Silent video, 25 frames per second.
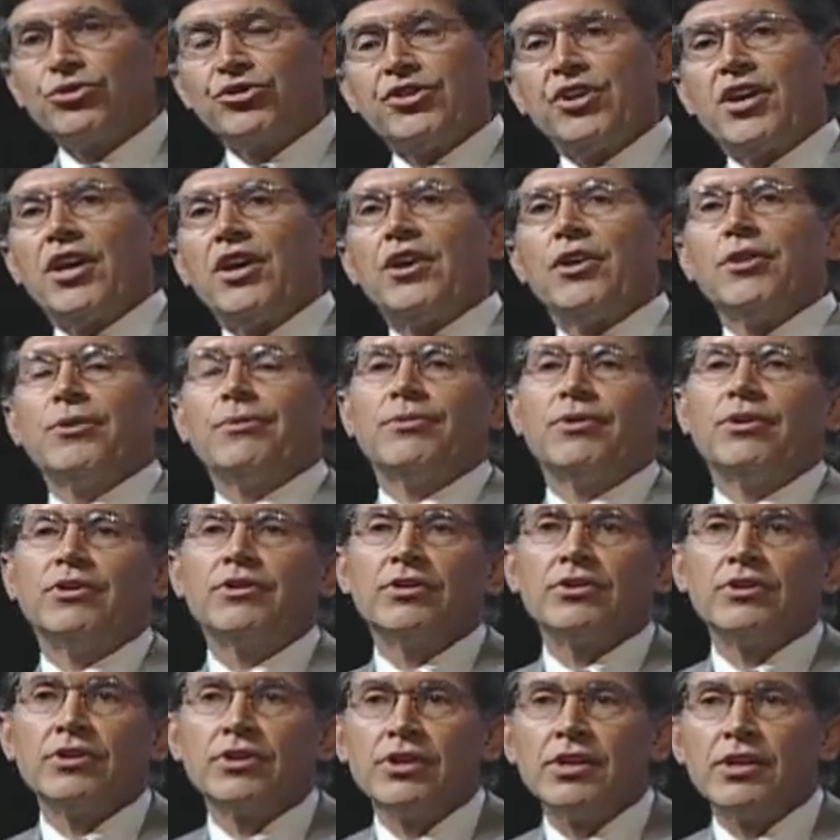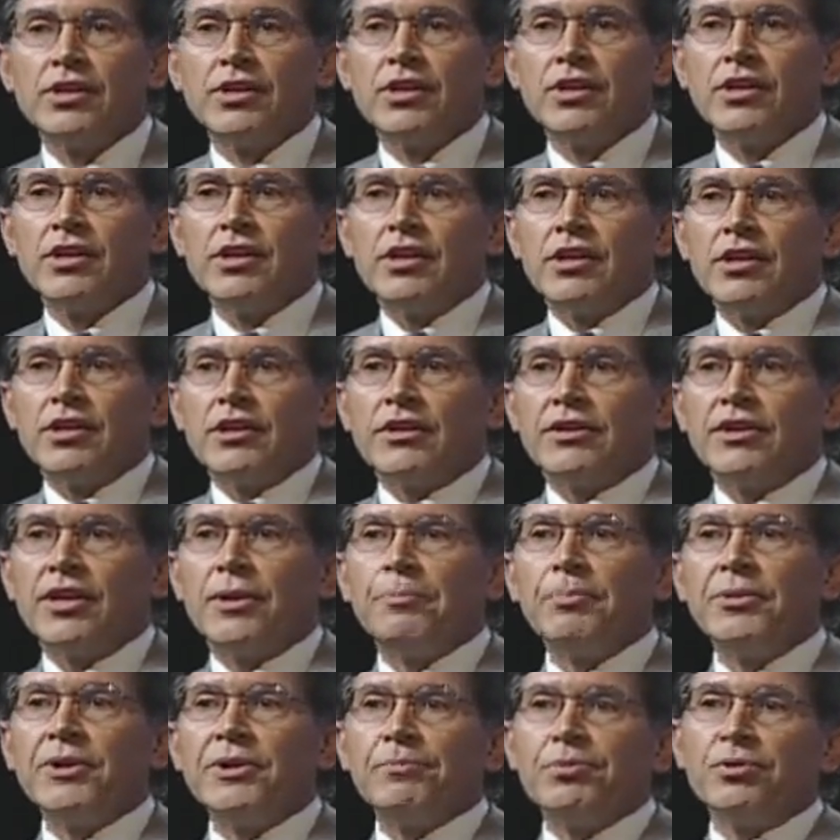terrible
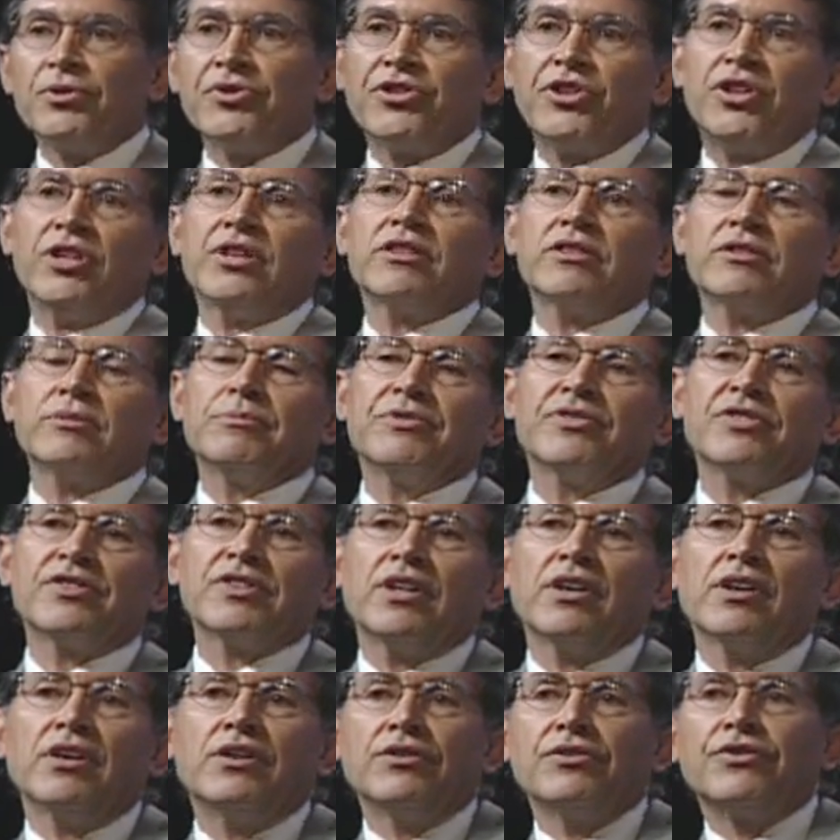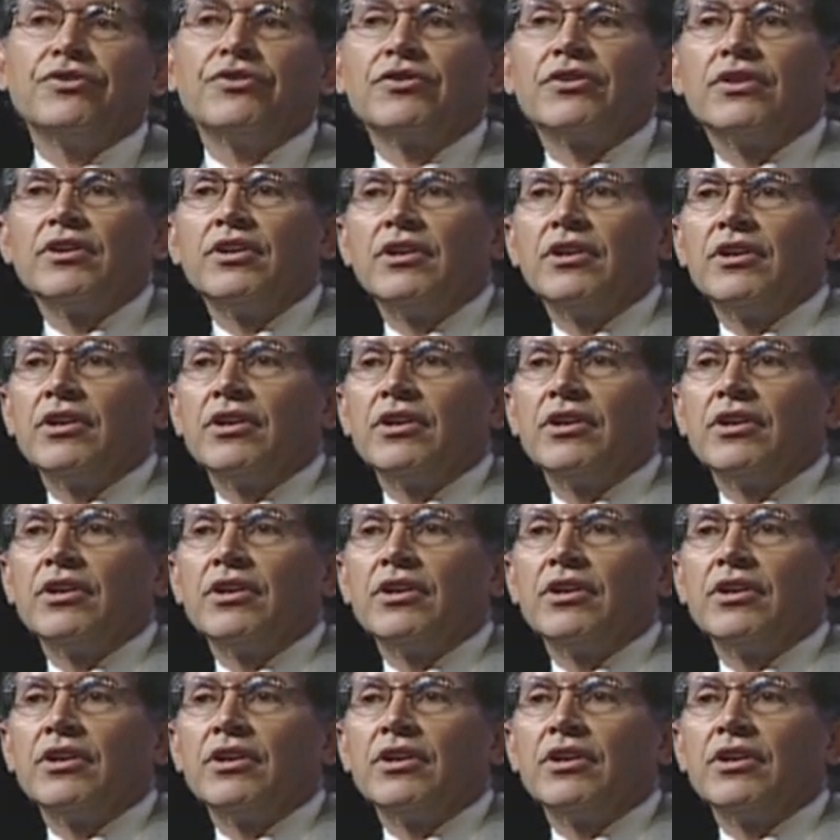that people think themselves